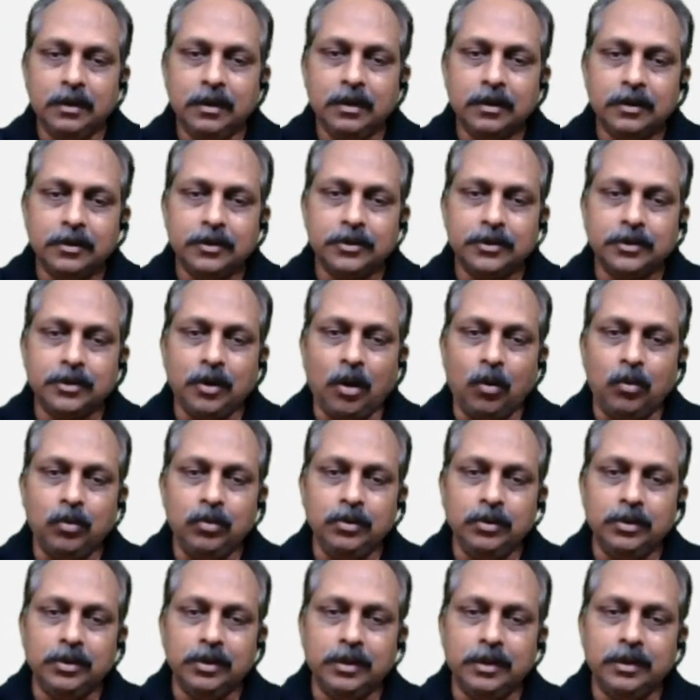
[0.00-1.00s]

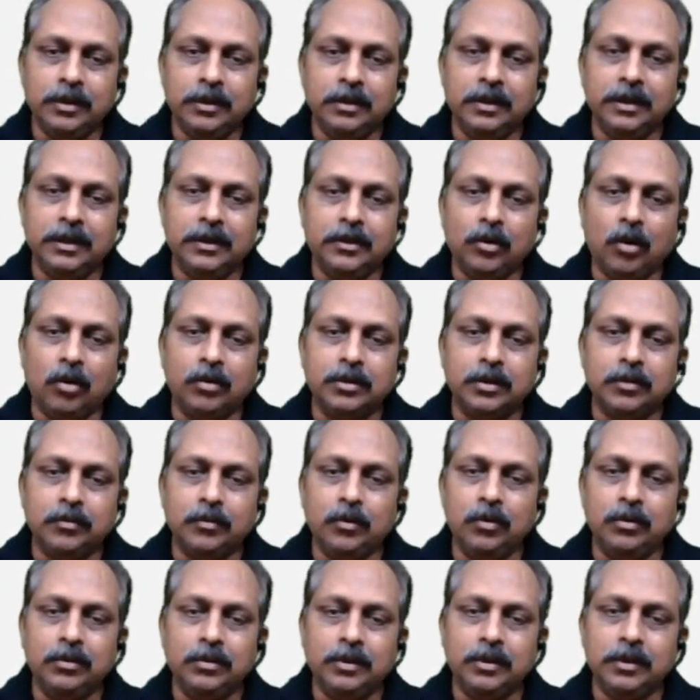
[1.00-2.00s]
sound. Here it talks
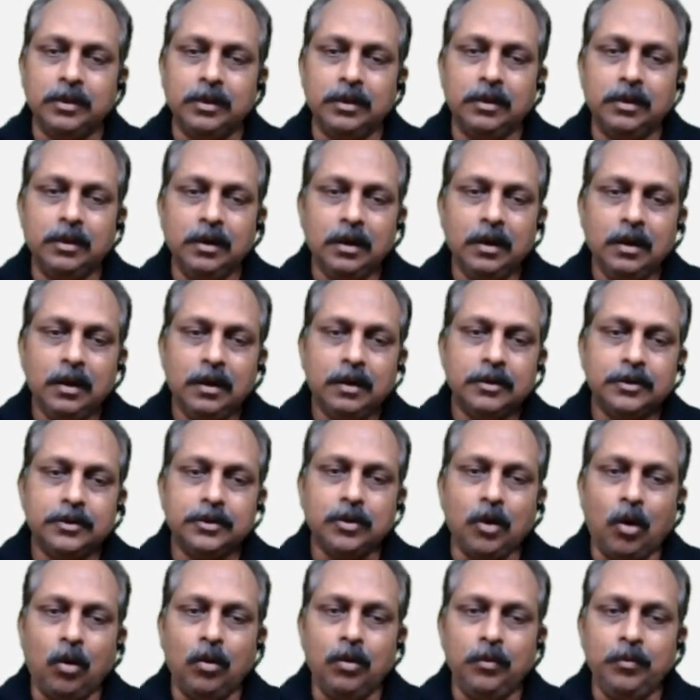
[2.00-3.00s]
about
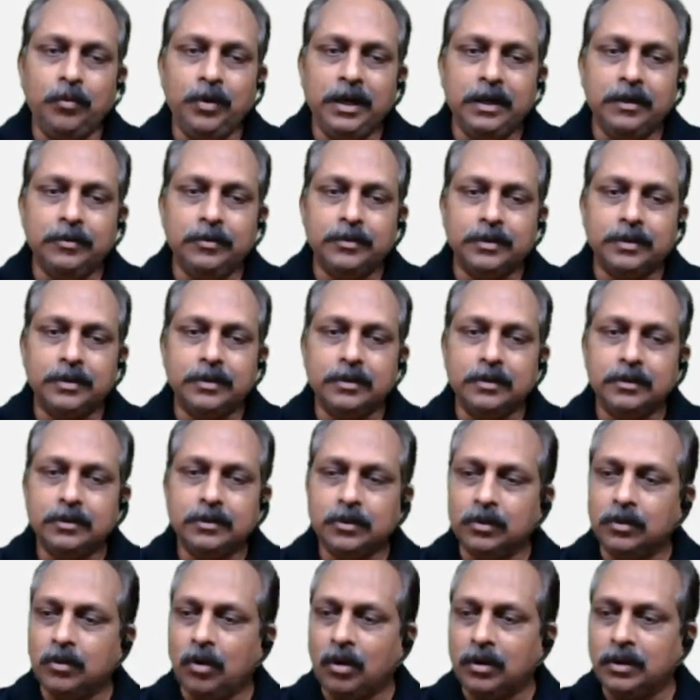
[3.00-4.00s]
sound waves, so
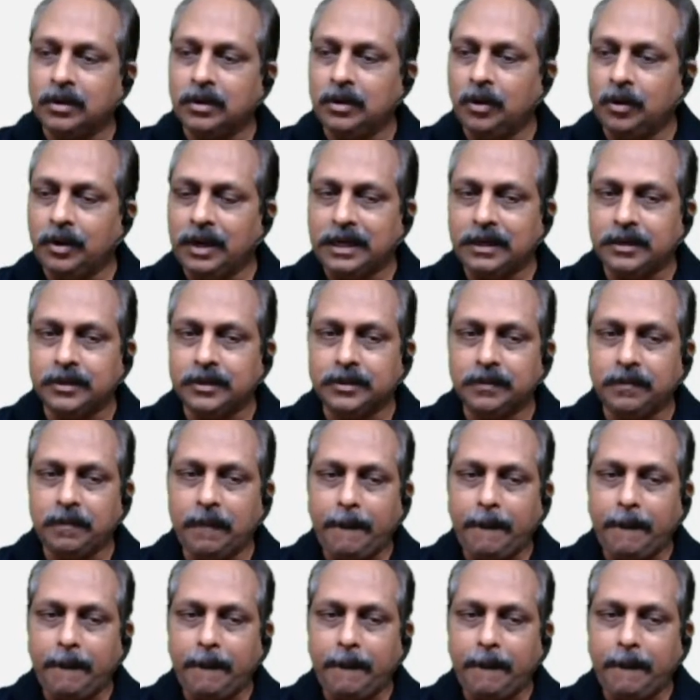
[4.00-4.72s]
not correct.